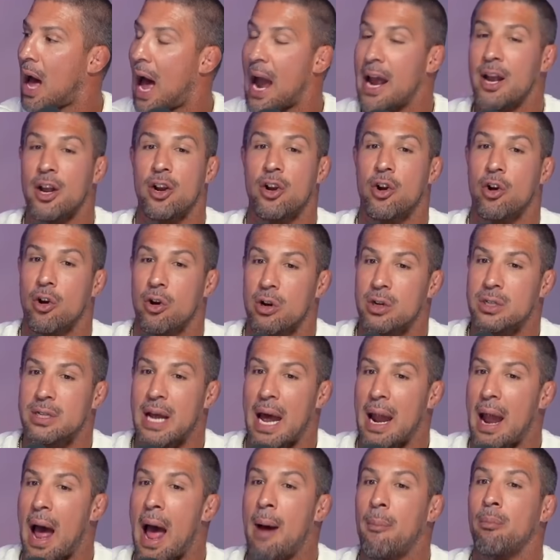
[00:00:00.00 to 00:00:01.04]
I encourage
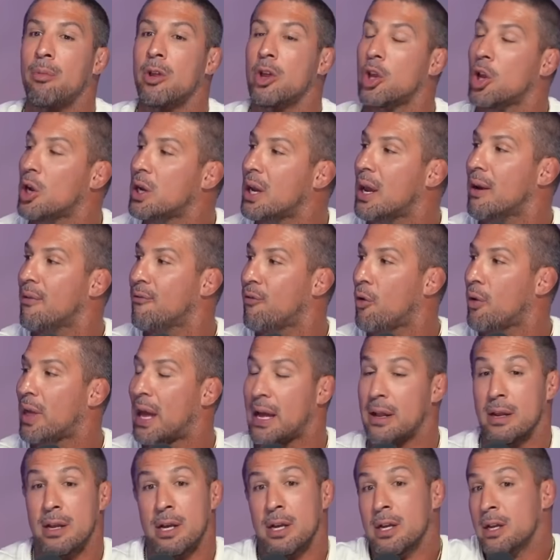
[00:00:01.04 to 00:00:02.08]
that. I'm looking for
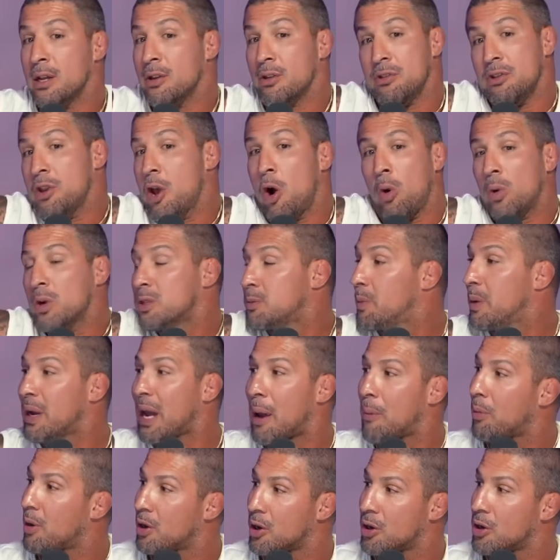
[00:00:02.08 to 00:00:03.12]
that. No one's
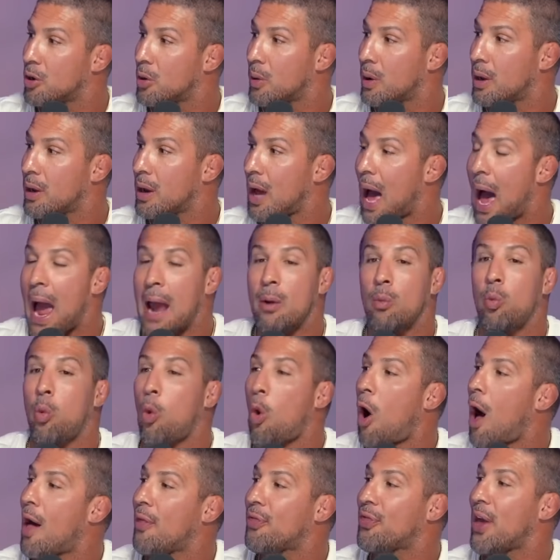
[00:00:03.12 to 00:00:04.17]
been able to do it. I
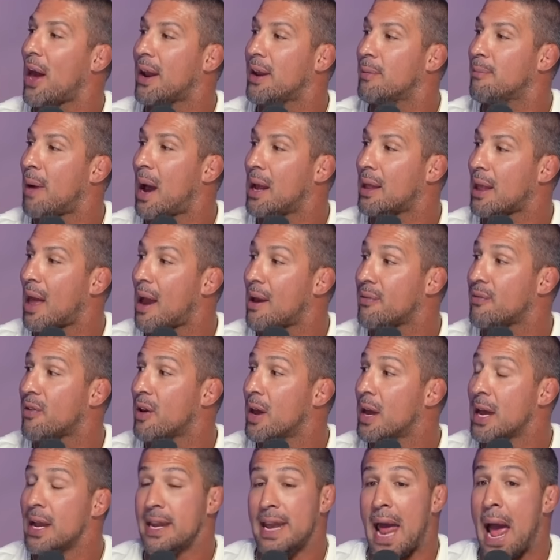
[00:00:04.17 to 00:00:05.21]
want that in my life.